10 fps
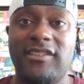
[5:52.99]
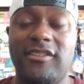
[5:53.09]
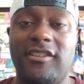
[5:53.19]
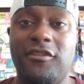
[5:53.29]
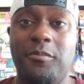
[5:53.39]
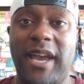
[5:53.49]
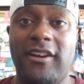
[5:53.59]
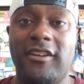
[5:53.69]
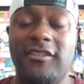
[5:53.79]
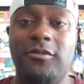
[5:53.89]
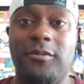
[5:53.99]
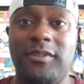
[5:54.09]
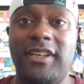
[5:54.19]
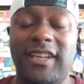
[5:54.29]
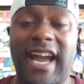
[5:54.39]
So the two
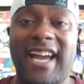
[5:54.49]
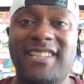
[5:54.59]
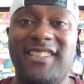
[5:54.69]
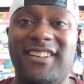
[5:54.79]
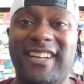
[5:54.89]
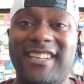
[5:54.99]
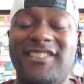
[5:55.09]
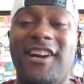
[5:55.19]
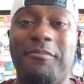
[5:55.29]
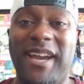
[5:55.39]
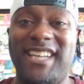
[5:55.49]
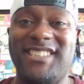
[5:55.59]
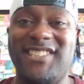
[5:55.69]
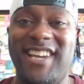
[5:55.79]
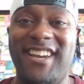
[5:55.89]
guys, I guess young men, I
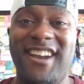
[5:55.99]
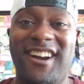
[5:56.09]
should say,